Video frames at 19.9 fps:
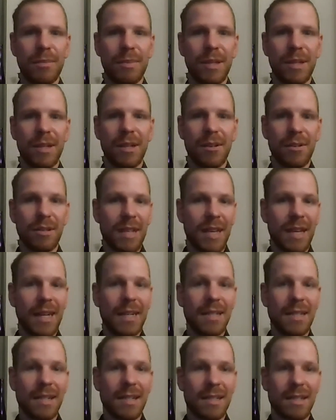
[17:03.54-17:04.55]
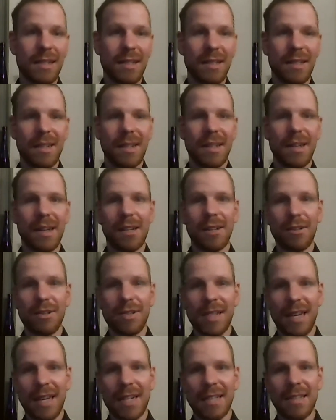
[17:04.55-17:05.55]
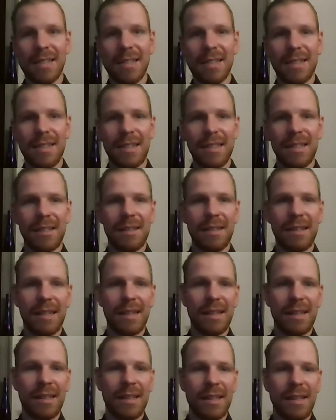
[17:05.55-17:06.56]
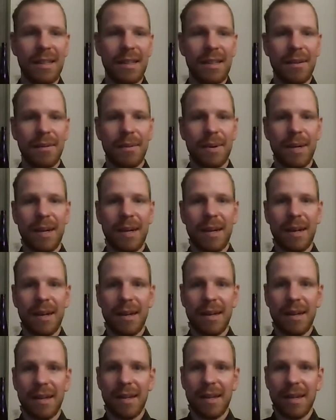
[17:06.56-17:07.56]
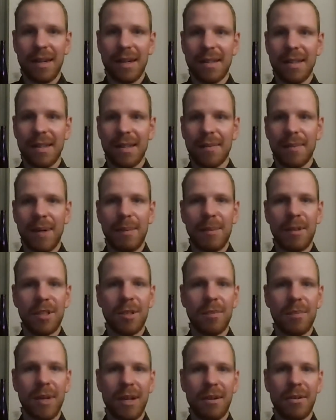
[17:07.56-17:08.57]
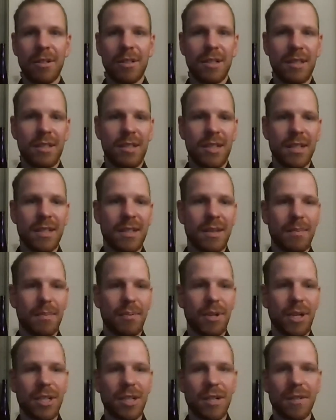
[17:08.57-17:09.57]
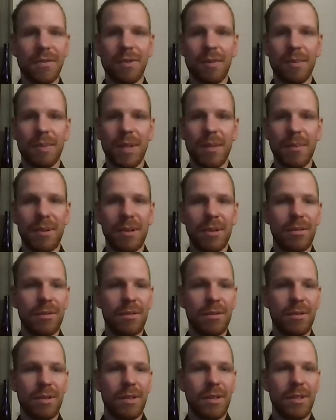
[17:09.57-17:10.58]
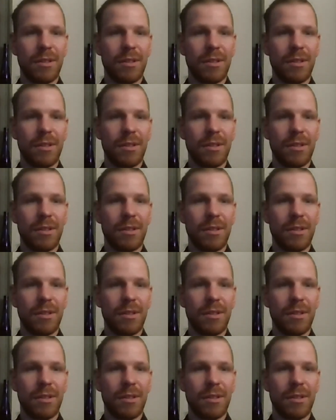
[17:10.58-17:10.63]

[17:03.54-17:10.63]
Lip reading: to be closed access. Like closed access is still a thing where I think publish or perish is just the pressure for people to,